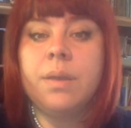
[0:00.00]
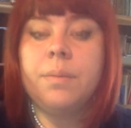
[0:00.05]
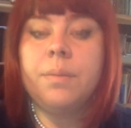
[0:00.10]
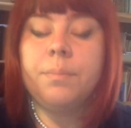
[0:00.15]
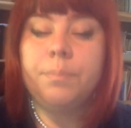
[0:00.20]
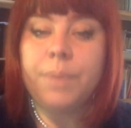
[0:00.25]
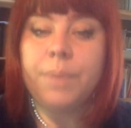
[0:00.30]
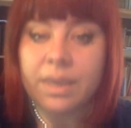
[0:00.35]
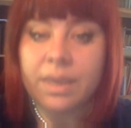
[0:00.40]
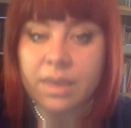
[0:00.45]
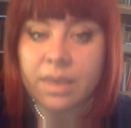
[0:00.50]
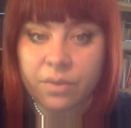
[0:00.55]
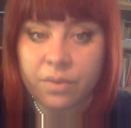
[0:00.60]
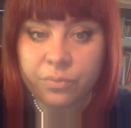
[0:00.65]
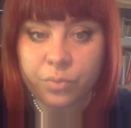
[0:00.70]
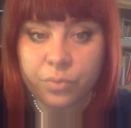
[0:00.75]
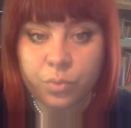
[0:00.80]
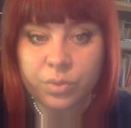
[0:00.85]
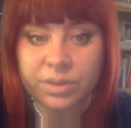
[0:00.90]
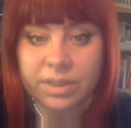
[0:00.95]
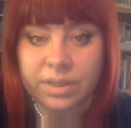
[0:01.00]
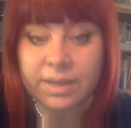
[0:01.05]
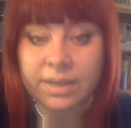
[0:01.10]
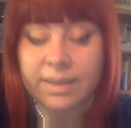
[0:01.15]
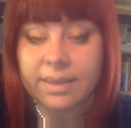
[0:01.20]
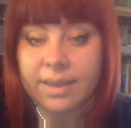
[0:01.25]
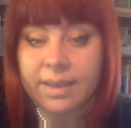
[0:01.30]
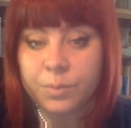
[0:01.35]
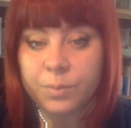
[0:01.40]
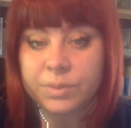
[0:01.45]
be careful with
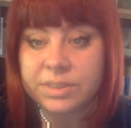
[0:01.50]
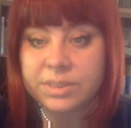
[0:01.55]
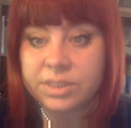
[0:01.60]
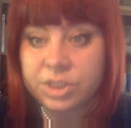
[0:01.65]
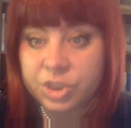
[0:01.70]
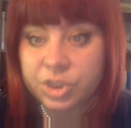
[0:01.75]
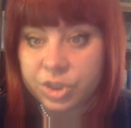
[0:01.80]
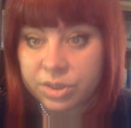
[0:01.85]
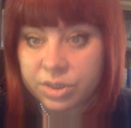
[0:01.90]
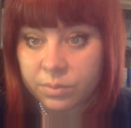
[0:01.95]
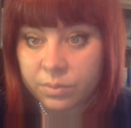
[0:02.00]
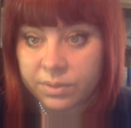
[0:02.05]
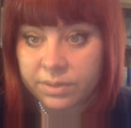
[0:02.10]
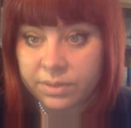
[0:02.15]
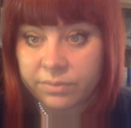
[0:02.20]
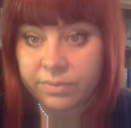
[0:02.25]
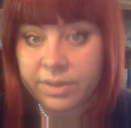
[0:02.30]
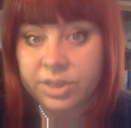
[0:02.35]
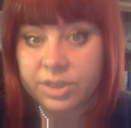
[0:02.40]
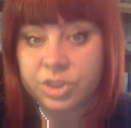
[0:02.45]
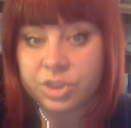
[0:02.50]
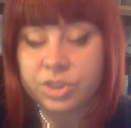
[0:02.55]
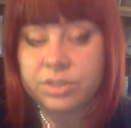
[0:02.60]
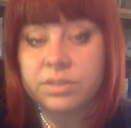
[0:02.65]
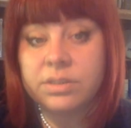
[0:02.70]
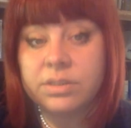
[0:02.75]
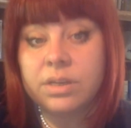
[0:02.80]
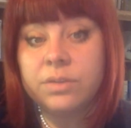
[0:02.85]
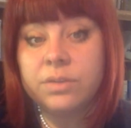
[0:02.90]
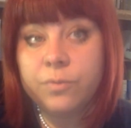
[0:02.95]
again with surgical
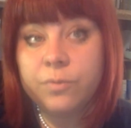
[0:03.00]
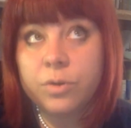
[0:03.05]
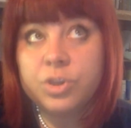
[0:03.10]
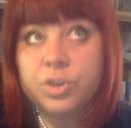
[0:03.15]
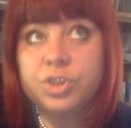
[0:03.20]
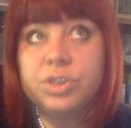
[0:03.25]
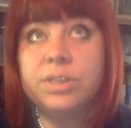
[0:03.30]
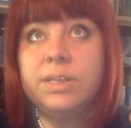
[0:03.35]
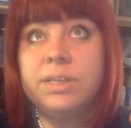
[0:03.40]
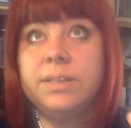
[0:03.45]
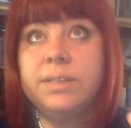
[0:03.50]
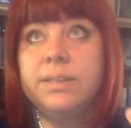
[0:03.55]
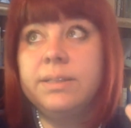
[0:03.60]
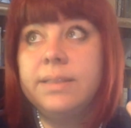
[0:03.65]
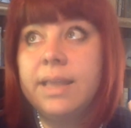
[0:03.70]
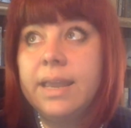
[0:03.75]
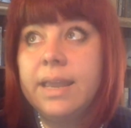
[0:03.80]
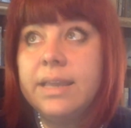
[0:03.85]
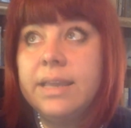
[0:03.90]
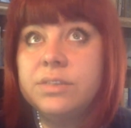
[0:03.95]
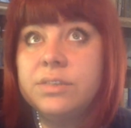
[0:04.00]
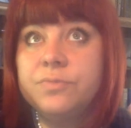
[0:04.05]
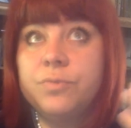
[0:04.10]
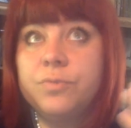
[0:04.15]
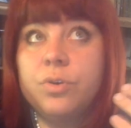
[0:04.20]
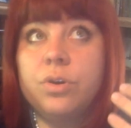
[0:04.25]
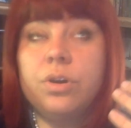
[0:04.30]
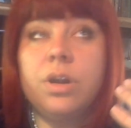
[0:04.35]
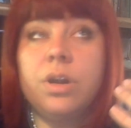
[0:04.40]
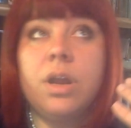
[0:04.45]
interventions unfortunately the days
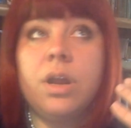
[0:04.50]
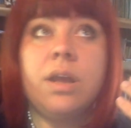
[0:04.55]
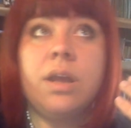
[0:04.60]
for